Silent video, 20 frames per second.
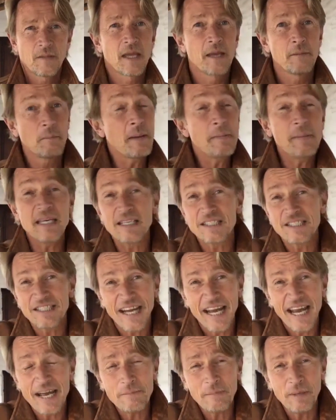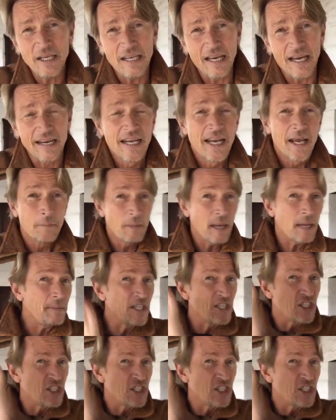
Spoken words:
Maybe it isn't happening yet. Maybe